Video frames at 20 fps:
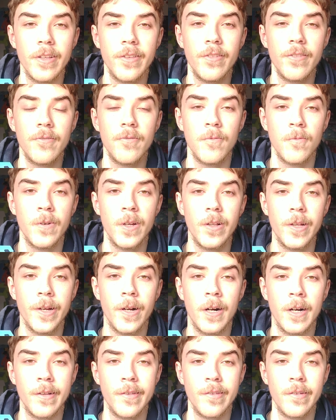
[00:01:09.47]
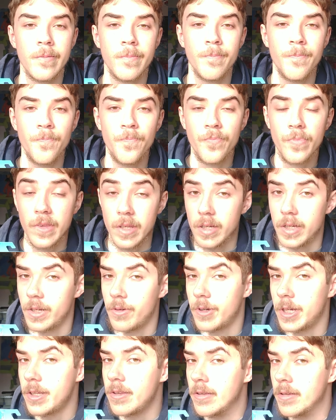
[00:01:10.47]
It's really awesome.
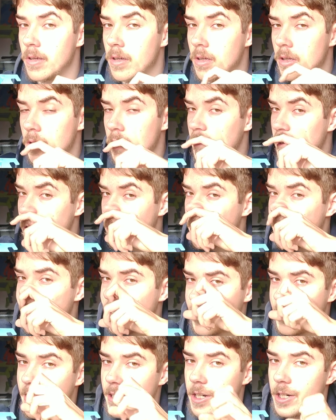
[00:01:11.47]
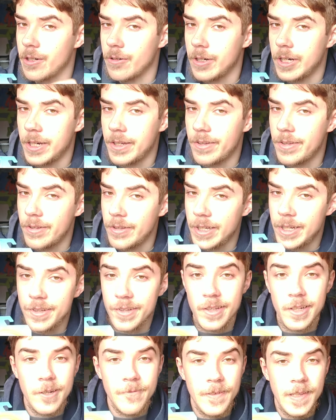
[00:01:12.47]
Anyways, alright, so that's
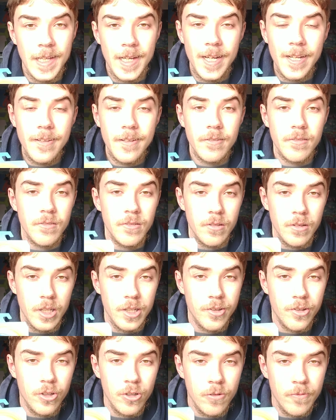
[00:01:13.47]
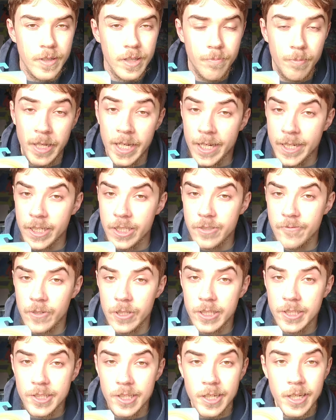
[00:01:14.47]
enough of that. Let's go over the package for
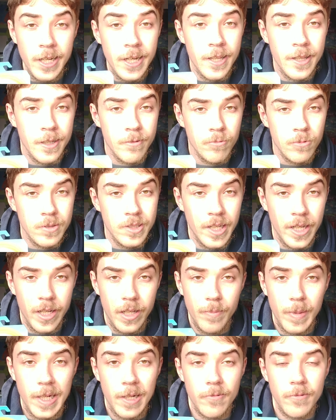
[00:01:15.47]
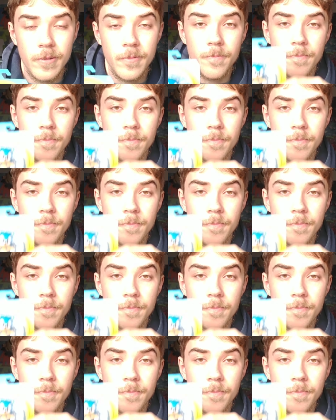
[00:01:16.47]
this guy, and then we'll take him out.